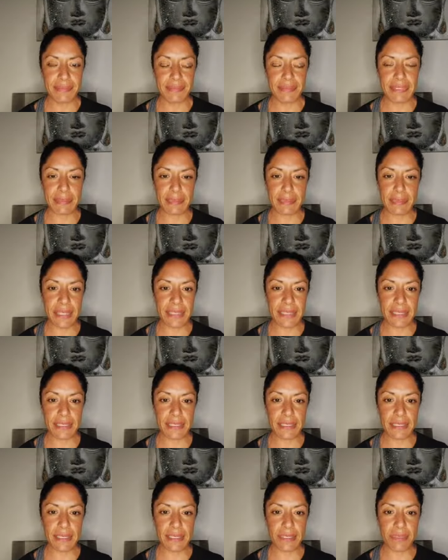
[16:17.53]
It's madness,
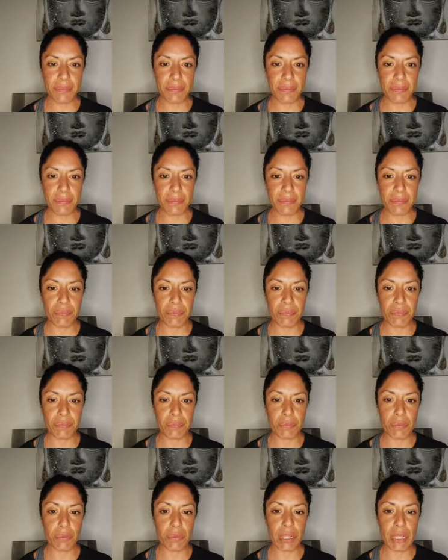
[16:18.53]
isn't it?
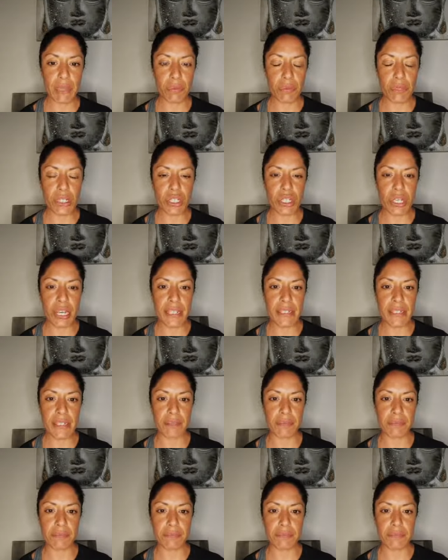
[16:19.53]
Really appreciate
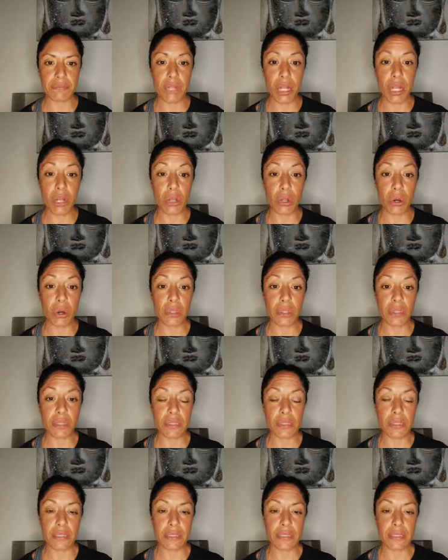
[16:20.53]
it a lot.